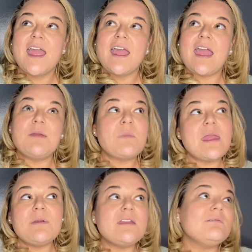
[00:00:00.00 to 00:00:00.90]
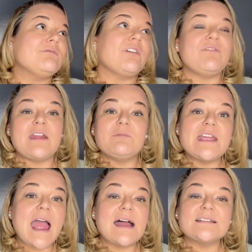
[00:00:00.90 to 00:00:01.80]
and maybe the
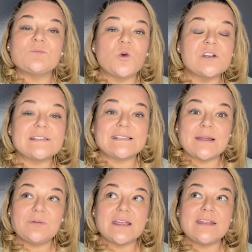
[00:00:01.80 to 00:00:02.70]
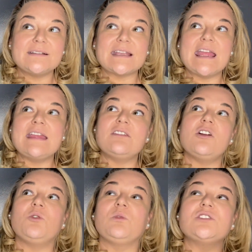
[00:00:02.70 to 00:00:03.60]
family has more siblings and
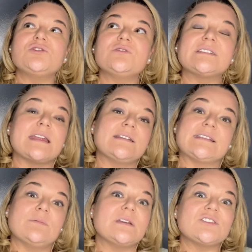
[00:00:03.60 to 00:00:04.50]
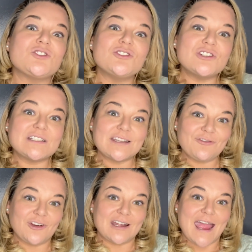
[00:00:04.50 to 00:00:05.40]
the original set of siblings are looked
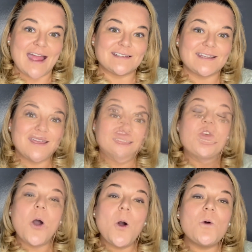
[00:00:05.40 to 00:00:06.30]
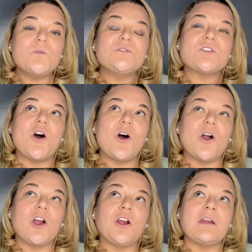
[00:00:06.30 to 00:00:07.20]
different at. Those
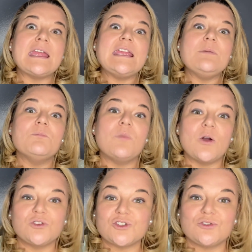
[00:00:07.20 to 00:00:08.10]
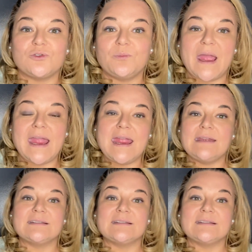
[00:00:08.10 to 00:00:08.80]
are emotional pains